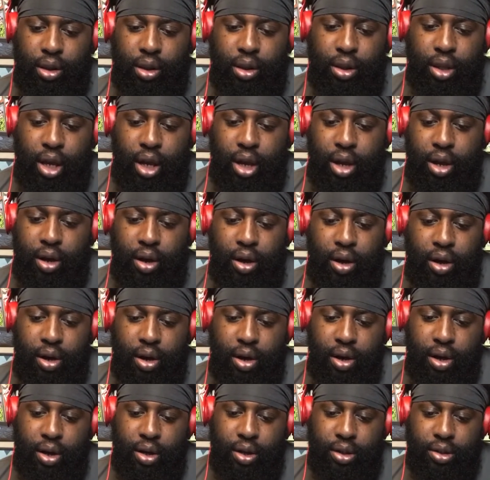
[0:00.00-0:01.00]
they
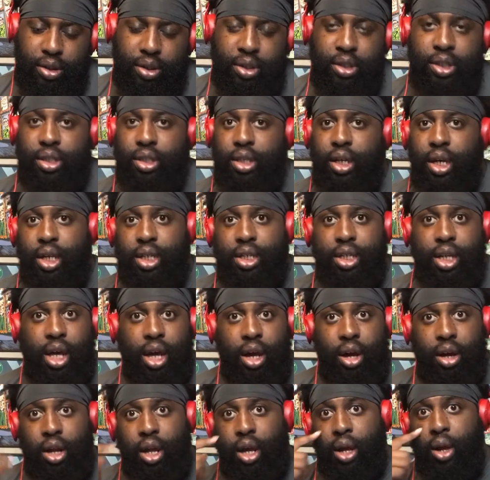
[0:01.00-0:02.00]
sister has
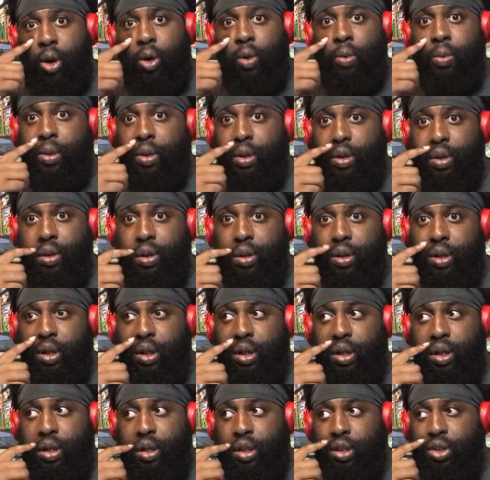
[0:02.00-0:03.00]
now like opened
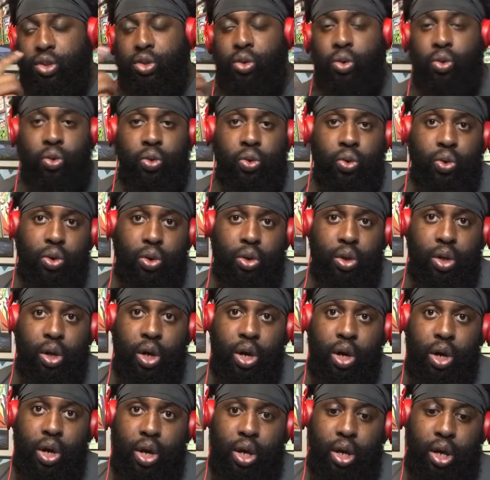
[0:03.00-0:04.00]
a school,
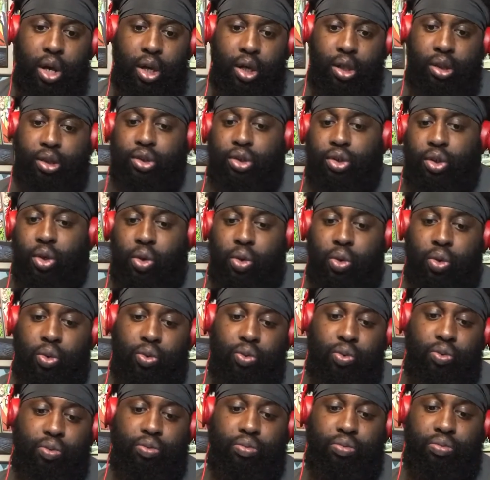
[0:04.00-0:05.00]
and
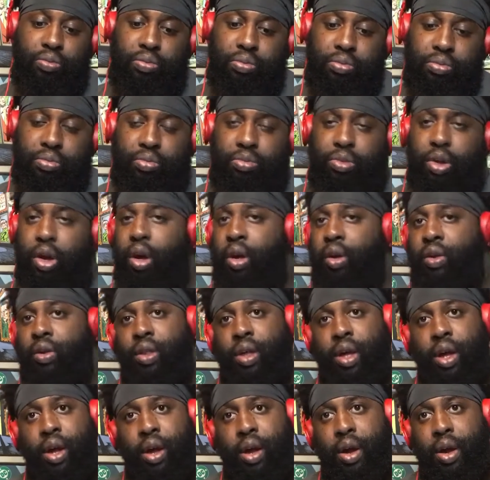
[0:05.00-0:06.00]
so. They're
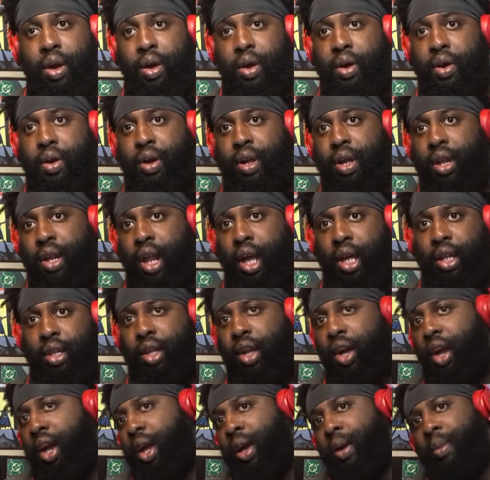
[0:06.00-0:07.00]
there, and like
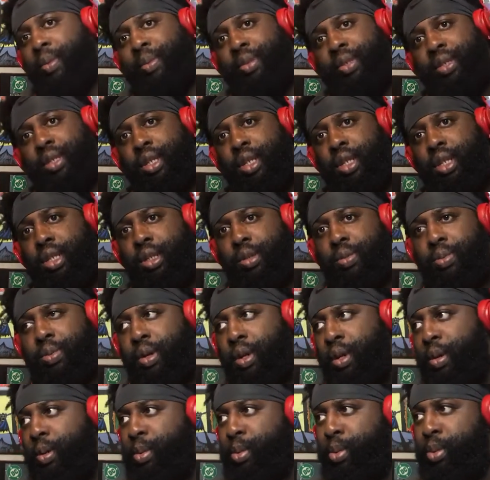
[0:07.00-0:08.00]
they're helping teach
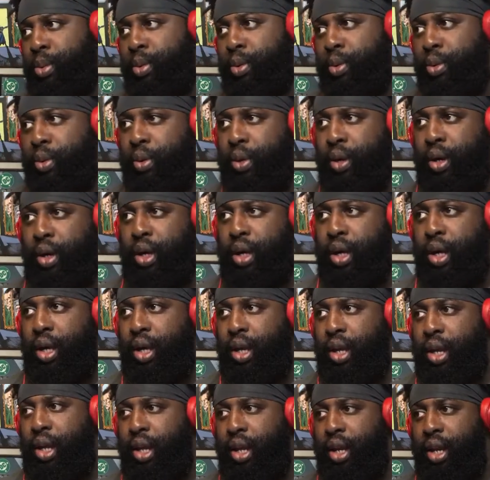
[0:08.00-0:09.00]
people,
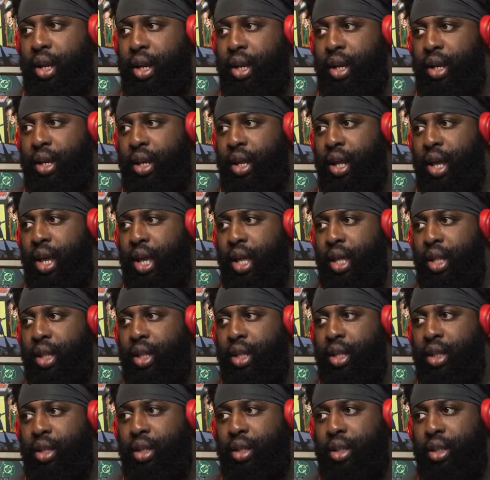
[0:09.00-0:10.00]
and
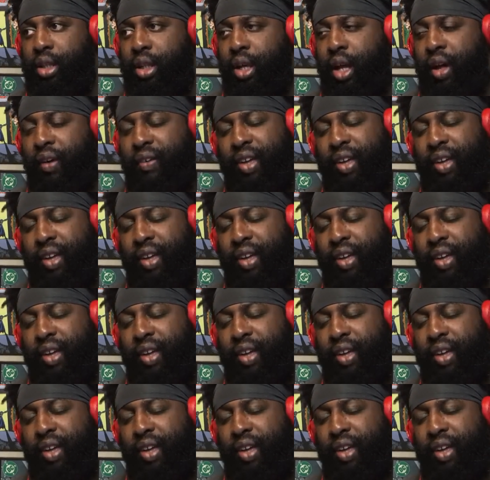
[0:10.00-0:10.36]
I